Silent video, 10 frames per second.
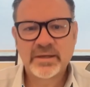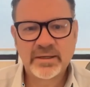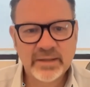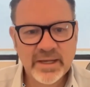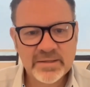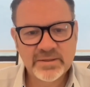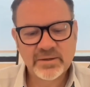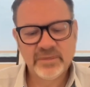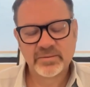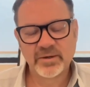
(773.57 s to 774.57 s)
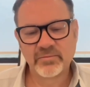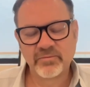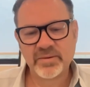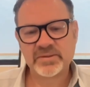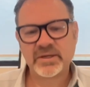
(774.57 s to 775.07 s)
It allows our
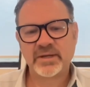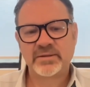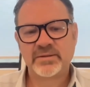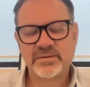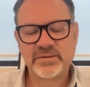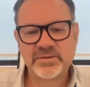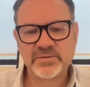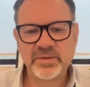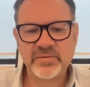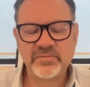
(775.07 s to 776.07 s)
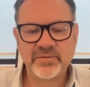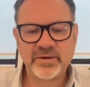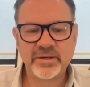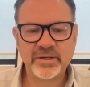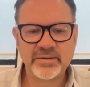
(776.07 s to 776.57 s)
website to just be
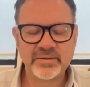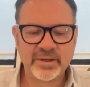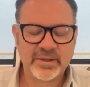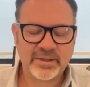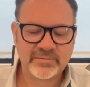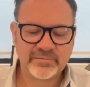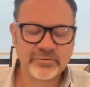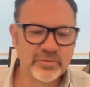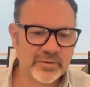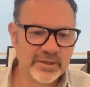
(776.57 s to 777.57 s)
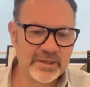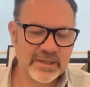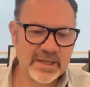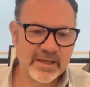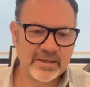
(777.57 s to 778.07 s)
very fluid in
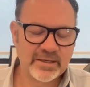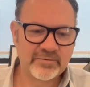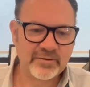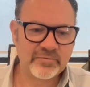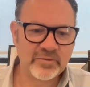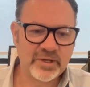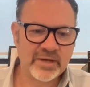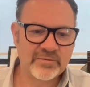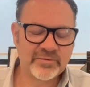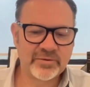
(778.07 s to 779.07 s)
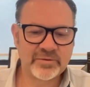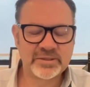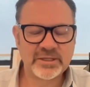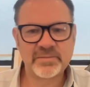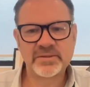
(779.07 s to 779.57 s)
that if we have certain
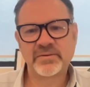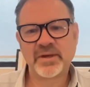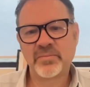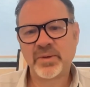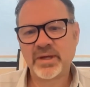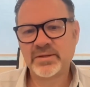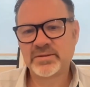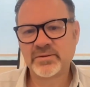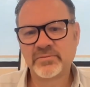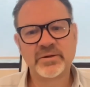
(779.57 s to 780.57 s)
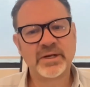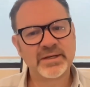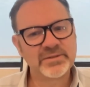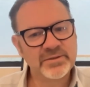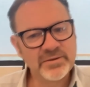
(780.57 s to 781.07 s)
types of campaigns that we're
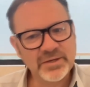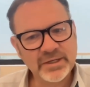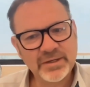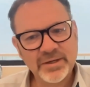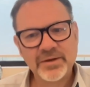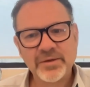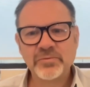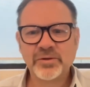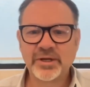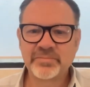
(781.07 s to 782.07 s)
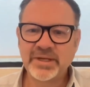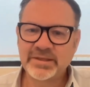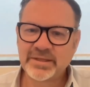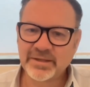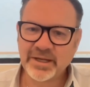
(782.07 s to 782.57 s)
executing, we'll update
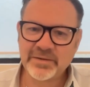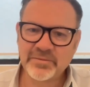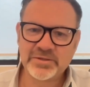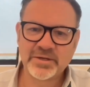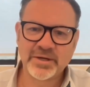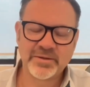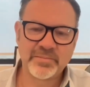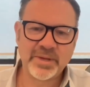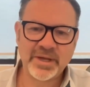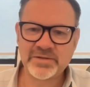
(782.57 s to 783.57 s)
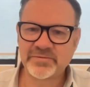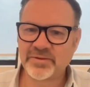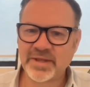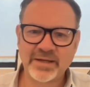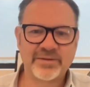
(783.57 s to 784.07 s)
the language on the page for
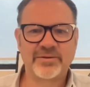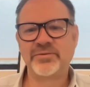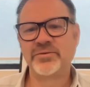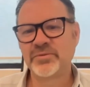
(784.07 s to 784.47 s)
that 2 or